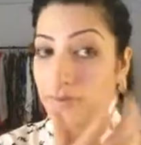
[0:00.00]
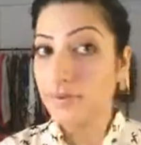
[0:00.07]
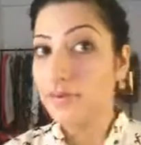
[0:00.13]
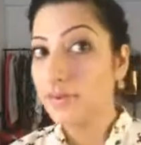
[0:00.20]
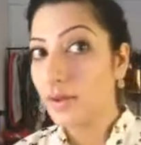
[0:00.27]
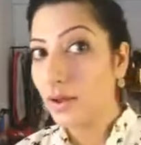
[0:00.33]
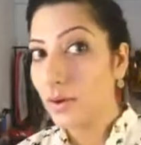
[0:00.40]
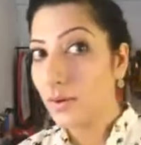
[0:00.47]

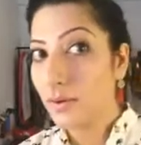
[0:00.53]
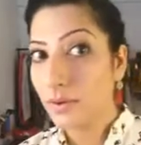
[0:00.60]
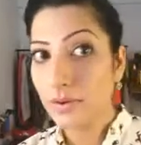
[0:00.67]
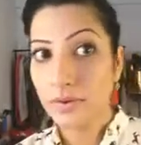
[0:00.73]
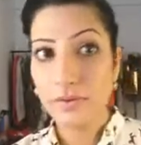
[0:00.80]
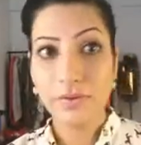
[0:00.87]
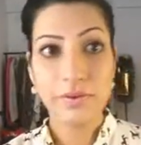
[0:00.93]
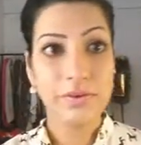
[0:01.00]
So
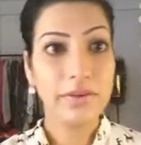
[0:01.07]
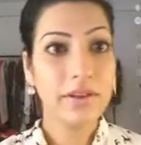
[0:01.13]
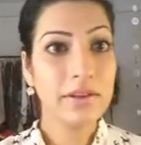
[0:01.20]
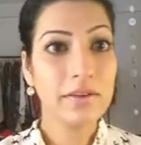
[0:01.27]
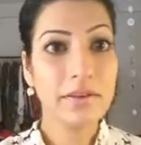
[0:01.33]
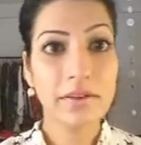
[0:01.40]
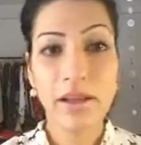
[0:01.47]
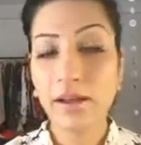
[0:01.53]
you see
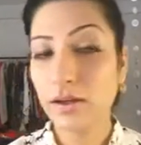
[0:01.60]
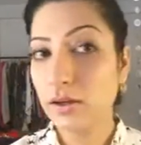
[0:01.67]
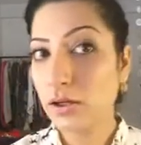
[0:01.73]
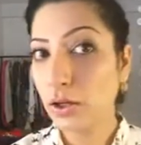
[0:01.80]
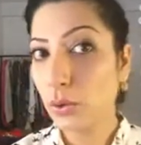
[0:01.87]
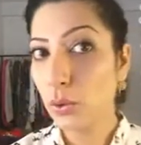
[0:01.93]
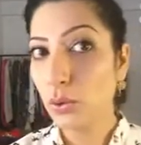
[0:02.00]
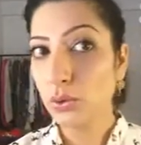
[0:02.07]
there's like a
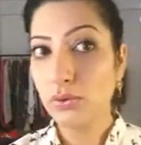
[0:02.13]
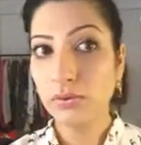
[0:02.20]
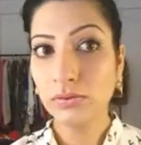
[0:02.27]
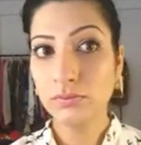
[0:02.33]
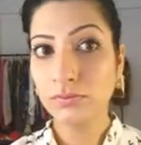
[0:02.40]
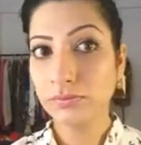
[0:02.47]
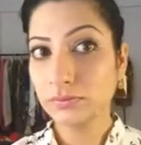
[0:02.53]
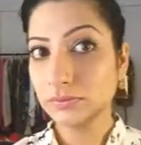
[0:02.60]
glow
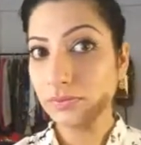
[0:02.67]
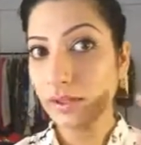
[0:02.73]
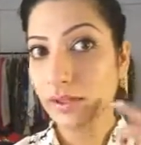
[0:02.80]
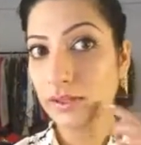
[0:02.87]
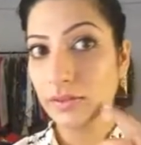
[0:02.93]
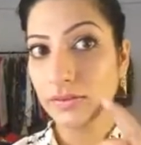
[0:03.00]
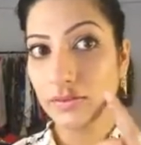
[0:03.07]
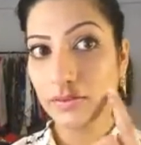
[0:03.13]

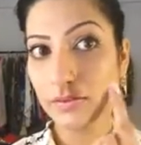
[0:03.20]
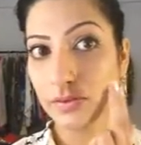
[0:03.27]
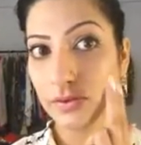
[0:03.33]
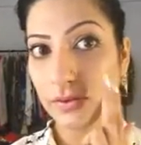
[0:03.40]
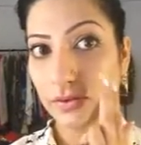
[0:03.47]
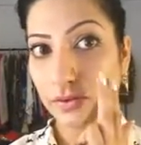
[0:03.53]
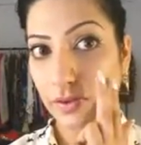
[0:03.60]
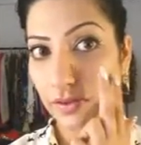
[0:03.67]
and
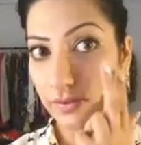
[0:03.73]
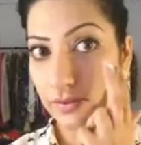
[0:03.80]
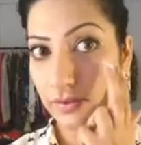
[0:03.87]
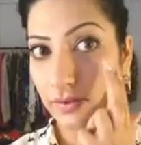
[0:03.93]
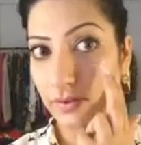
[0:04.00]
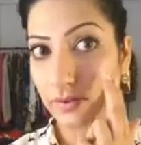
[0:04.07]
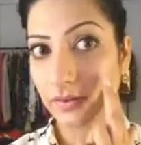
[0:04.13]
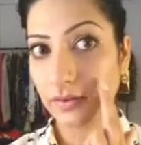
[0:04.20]
2 shades
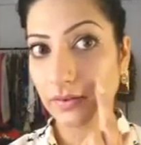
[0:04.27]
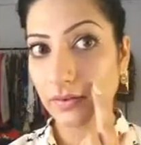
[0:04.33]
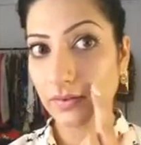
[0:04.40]
here.